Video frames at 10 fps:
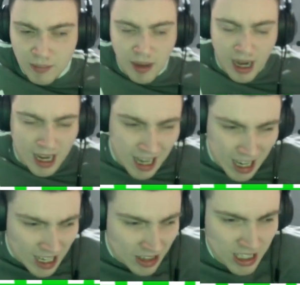But
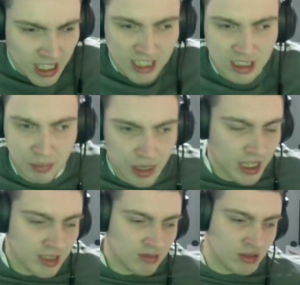I think he had a
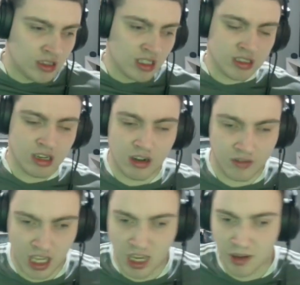pretty decent enough game.